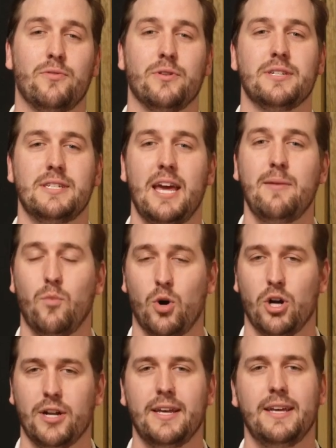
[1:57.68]
for the same
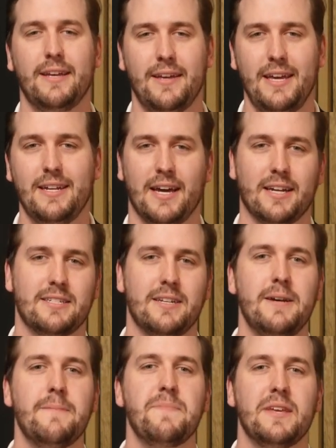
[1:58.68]
word, index.
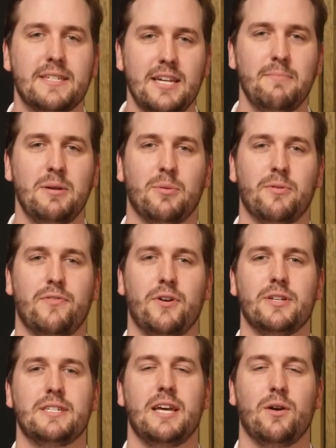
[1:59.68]
Some people prefer
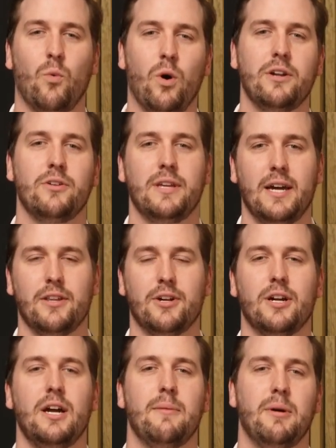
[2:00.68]
to say one or the
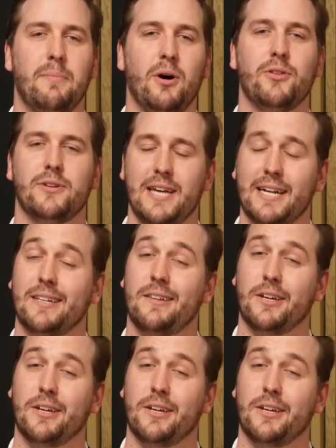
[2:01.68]
other, but both are technically